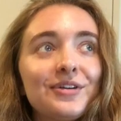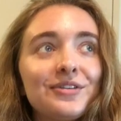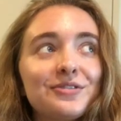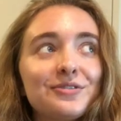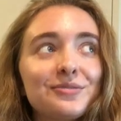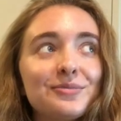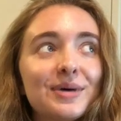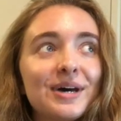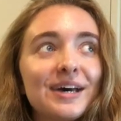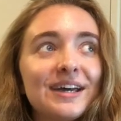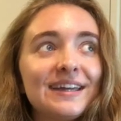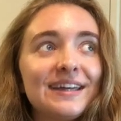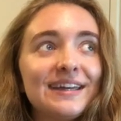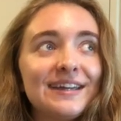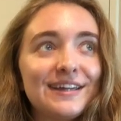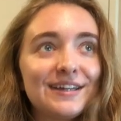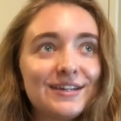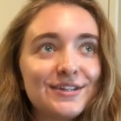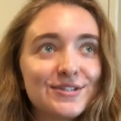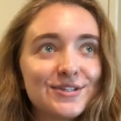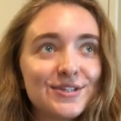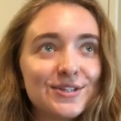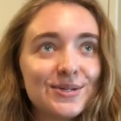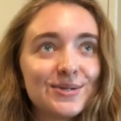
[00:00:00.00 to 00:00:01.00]
of my
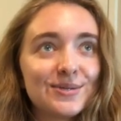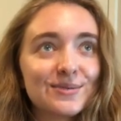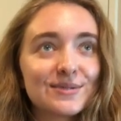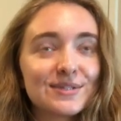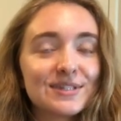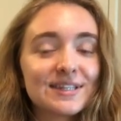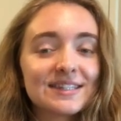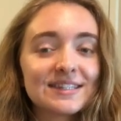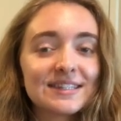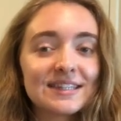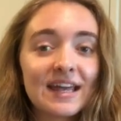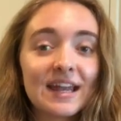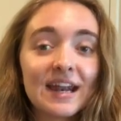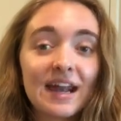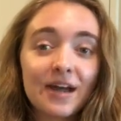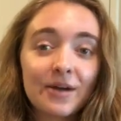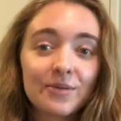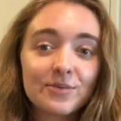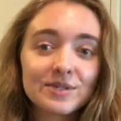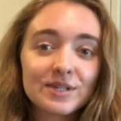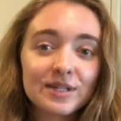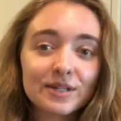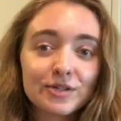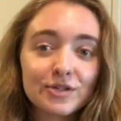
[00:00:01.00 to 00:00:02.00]
issues is that I
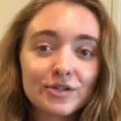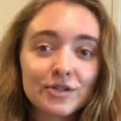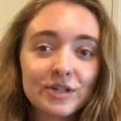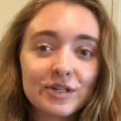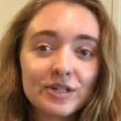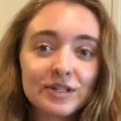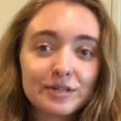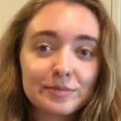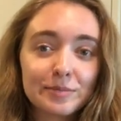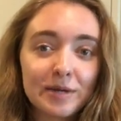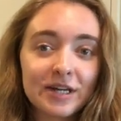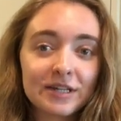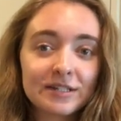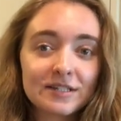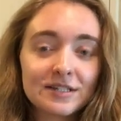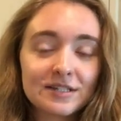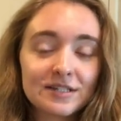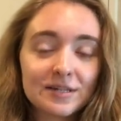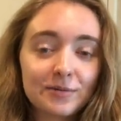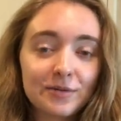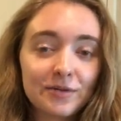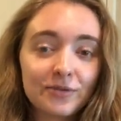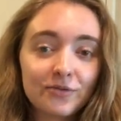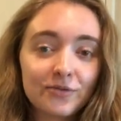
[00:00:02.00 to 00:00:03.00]
was actually expecting
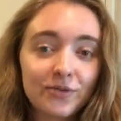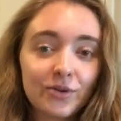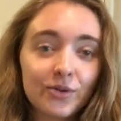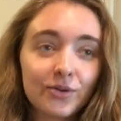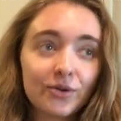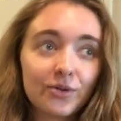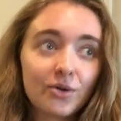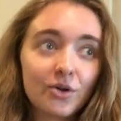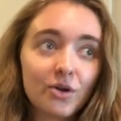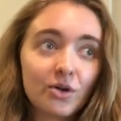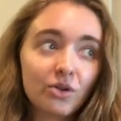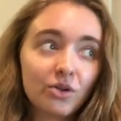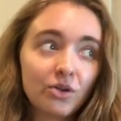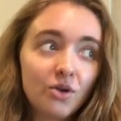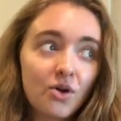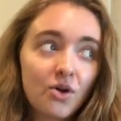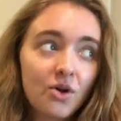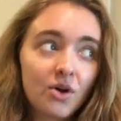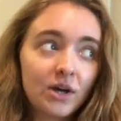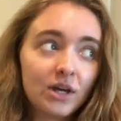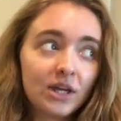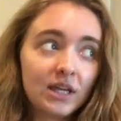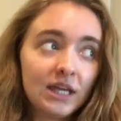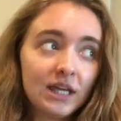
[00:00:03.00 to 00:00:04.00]
to be further
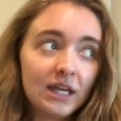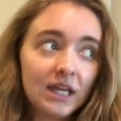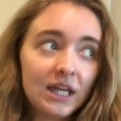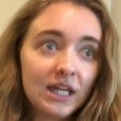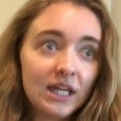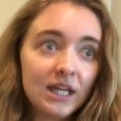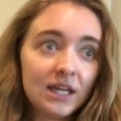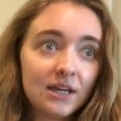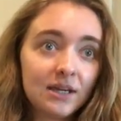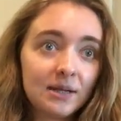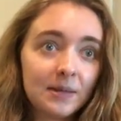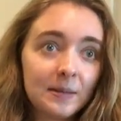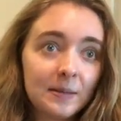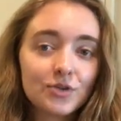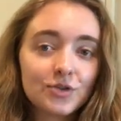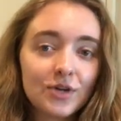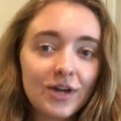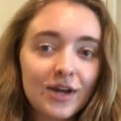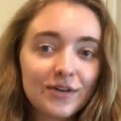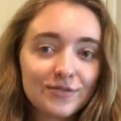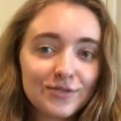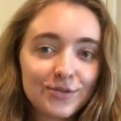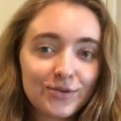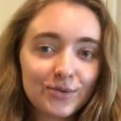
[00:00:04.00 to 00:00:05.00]
along in
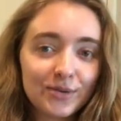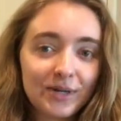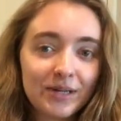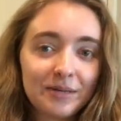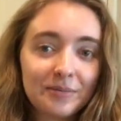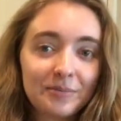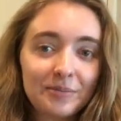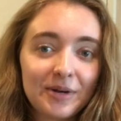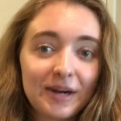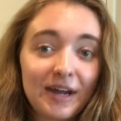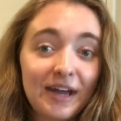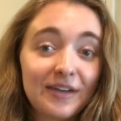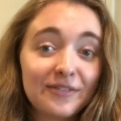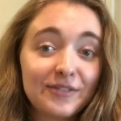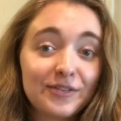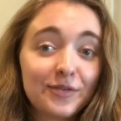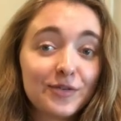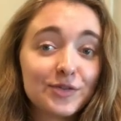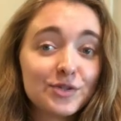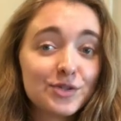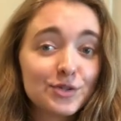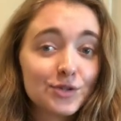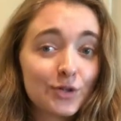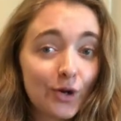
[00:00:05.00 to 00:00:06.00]
draft three, but I haven't
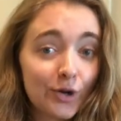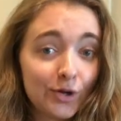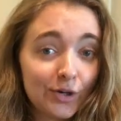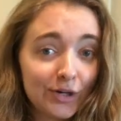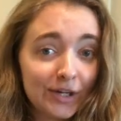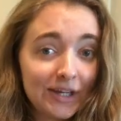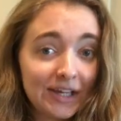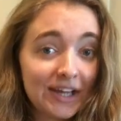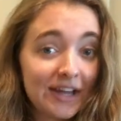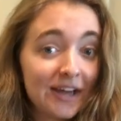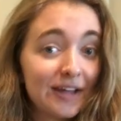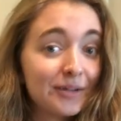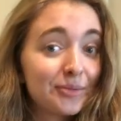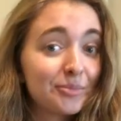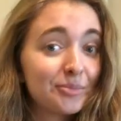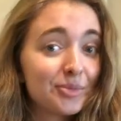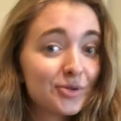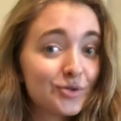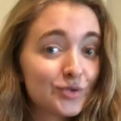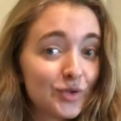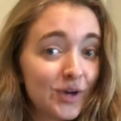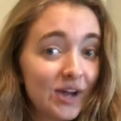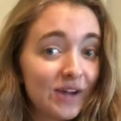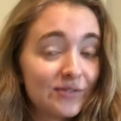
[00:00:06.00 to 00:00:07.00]
even started yet.
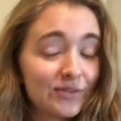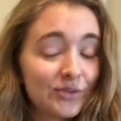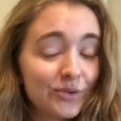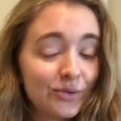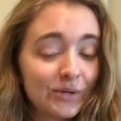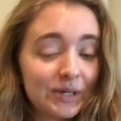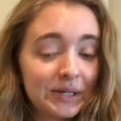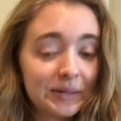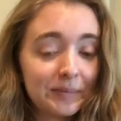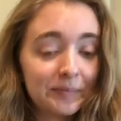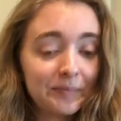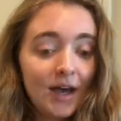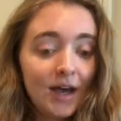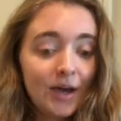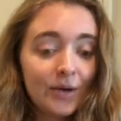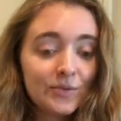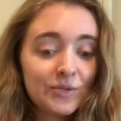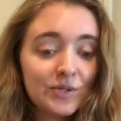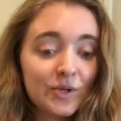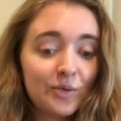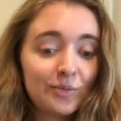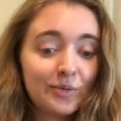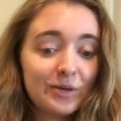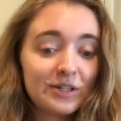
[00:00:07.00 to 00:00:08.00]
But draft three, I
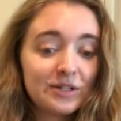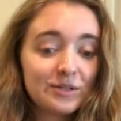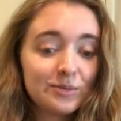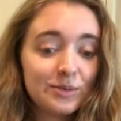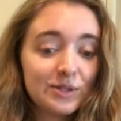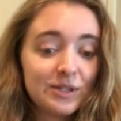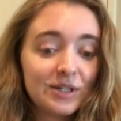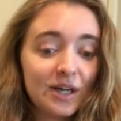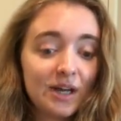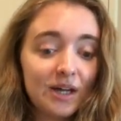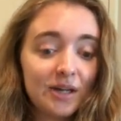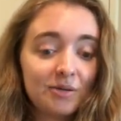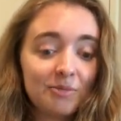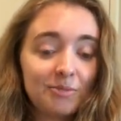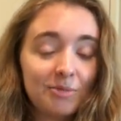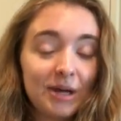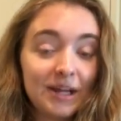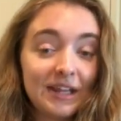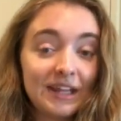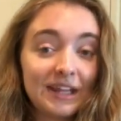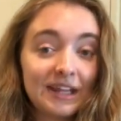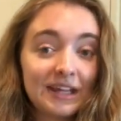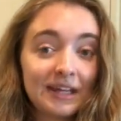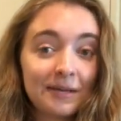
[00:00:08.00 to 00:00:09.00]
was hoping to be done
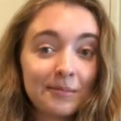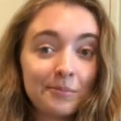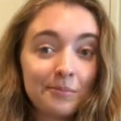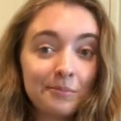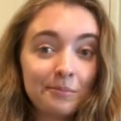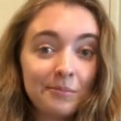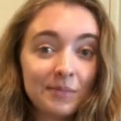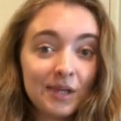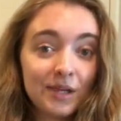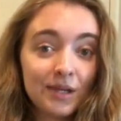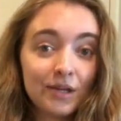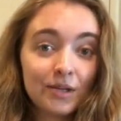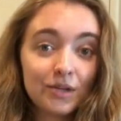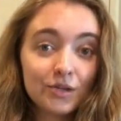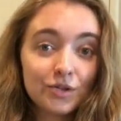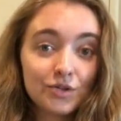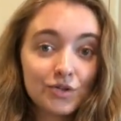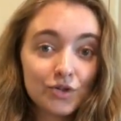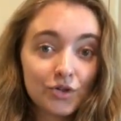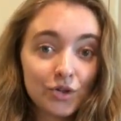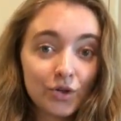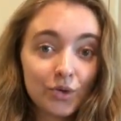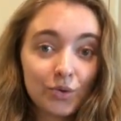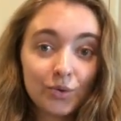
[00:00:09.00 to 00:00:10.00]
by like mid
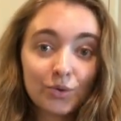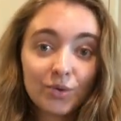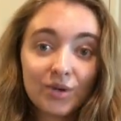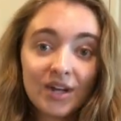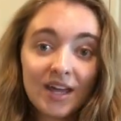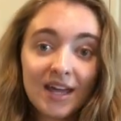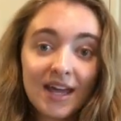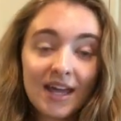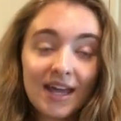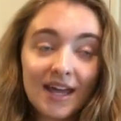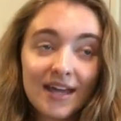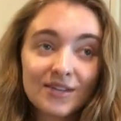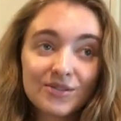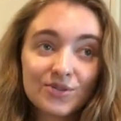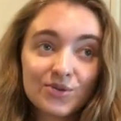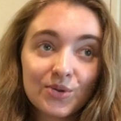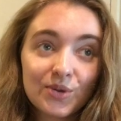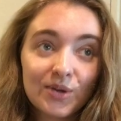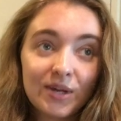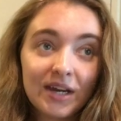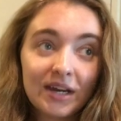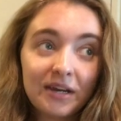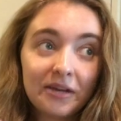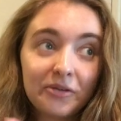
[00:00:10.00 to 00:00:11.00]
June
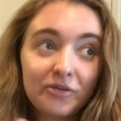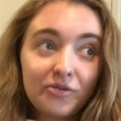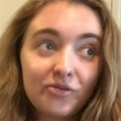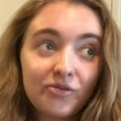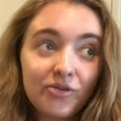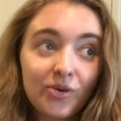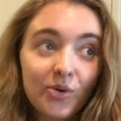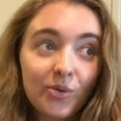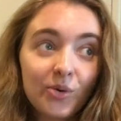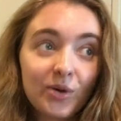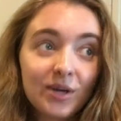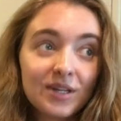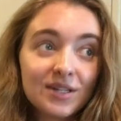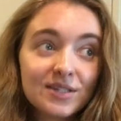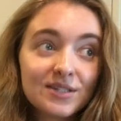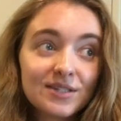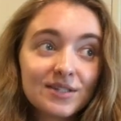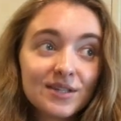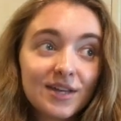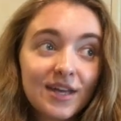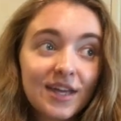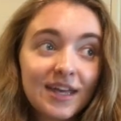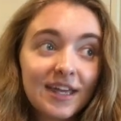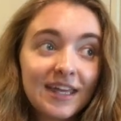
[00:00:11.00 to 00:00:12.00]
so that I could
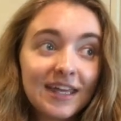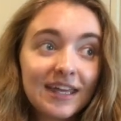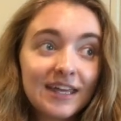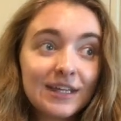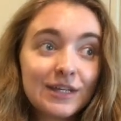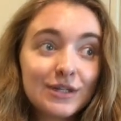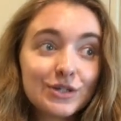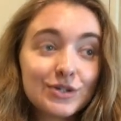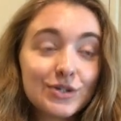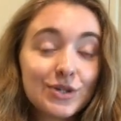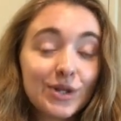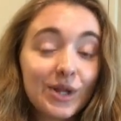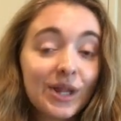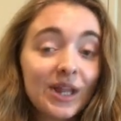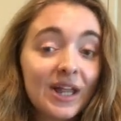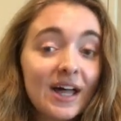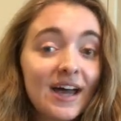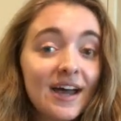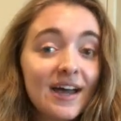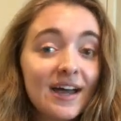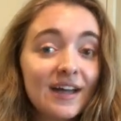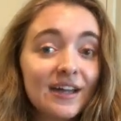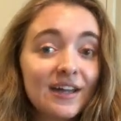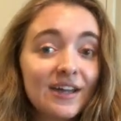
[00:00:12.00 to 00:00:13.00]
focus in
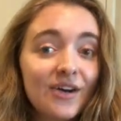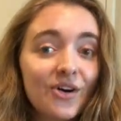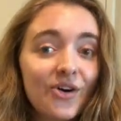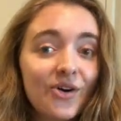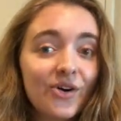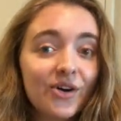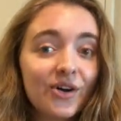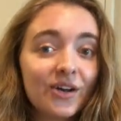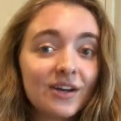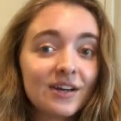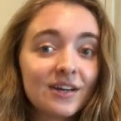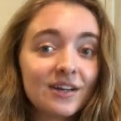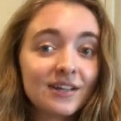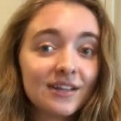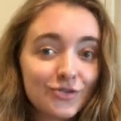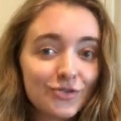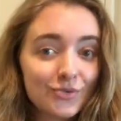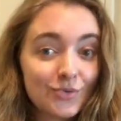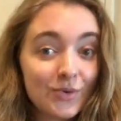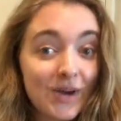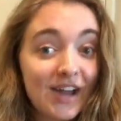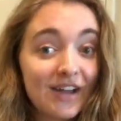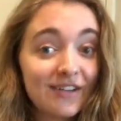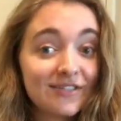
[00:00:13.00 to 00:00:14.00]
July on
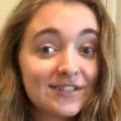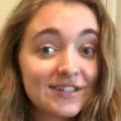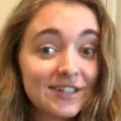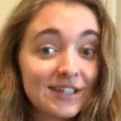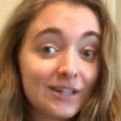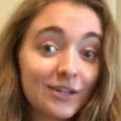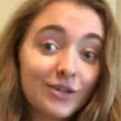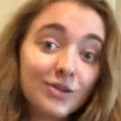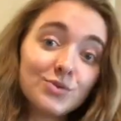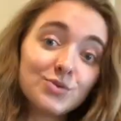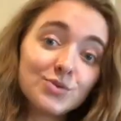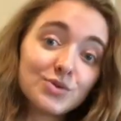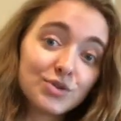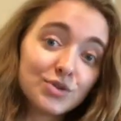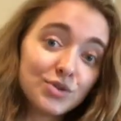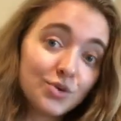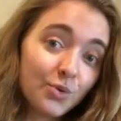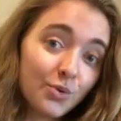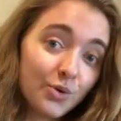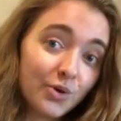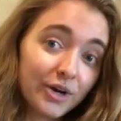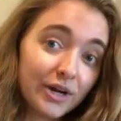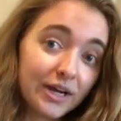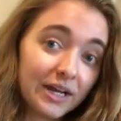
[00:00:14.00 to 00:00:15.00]
drafting a new
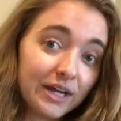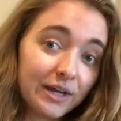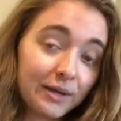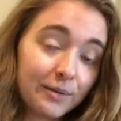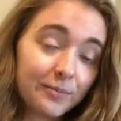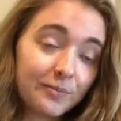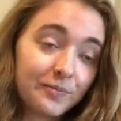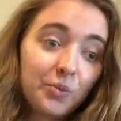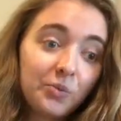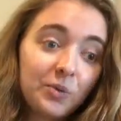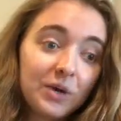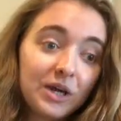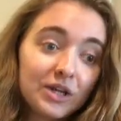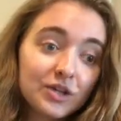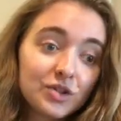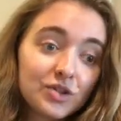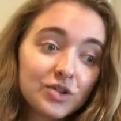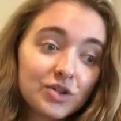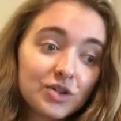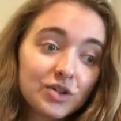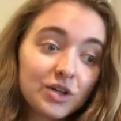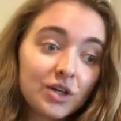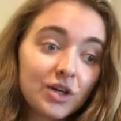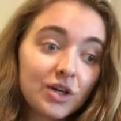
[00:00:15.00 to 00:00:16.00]
story,
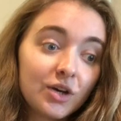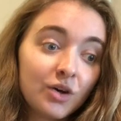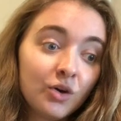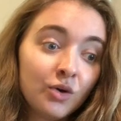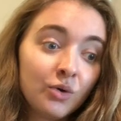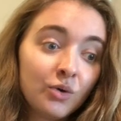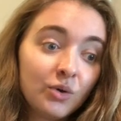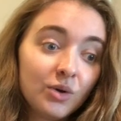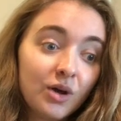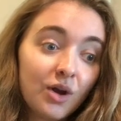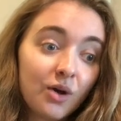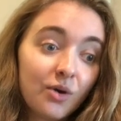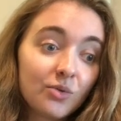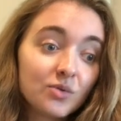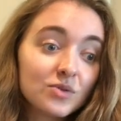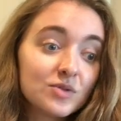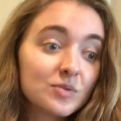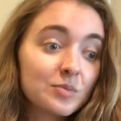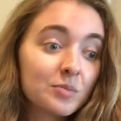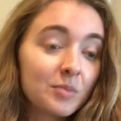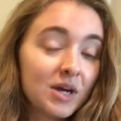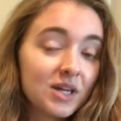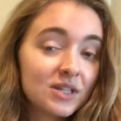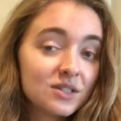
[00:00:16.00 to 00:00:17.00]
which who
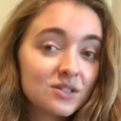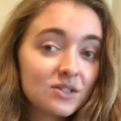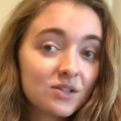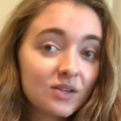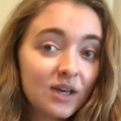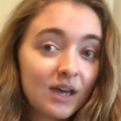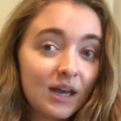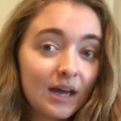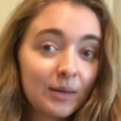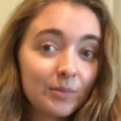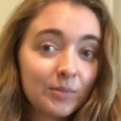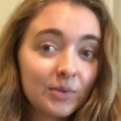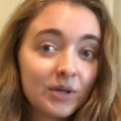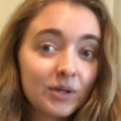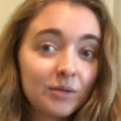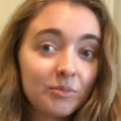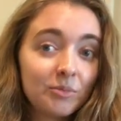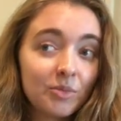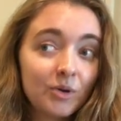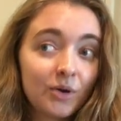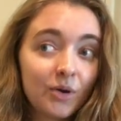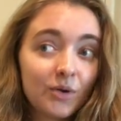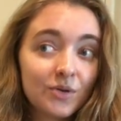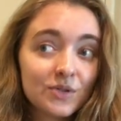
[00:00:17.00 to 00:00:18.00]
knows, might still happen,
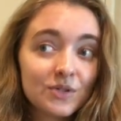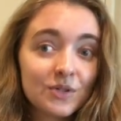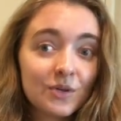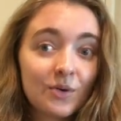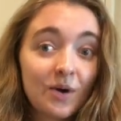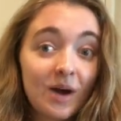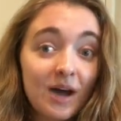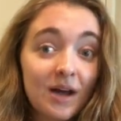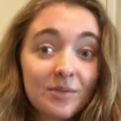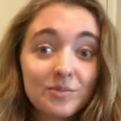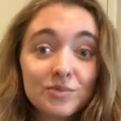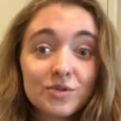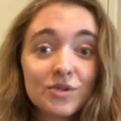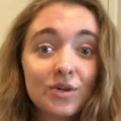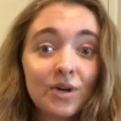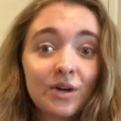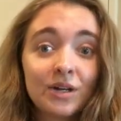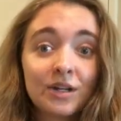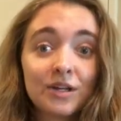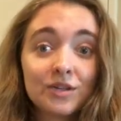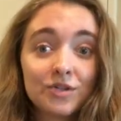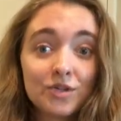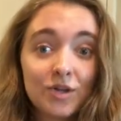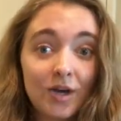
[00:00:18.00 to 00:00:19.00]
but also I'm
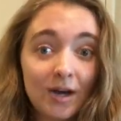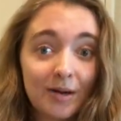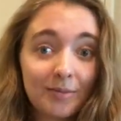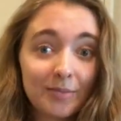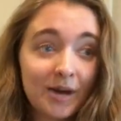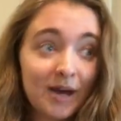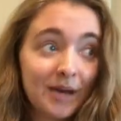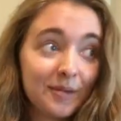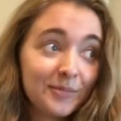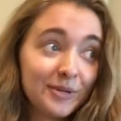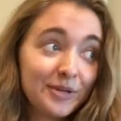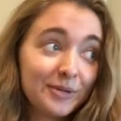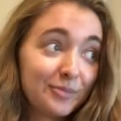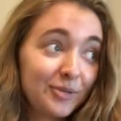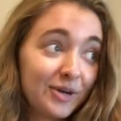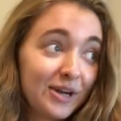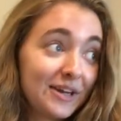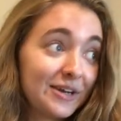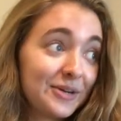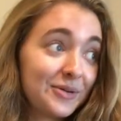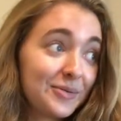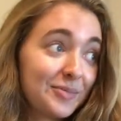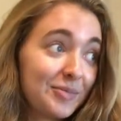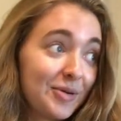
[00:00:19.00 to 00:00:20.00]
starting a job, I'm in a
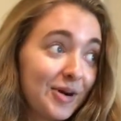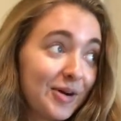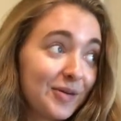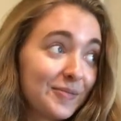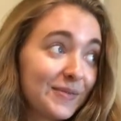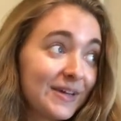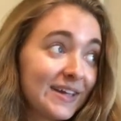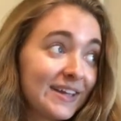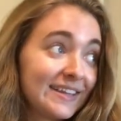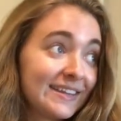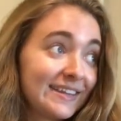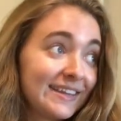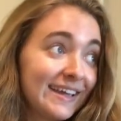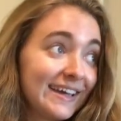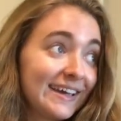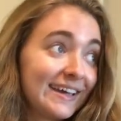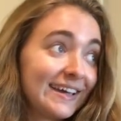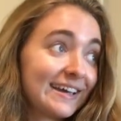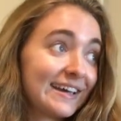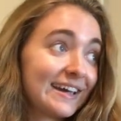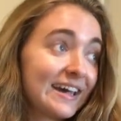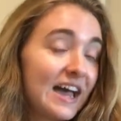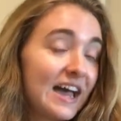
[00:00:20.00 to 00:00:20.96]
brand new apartment, like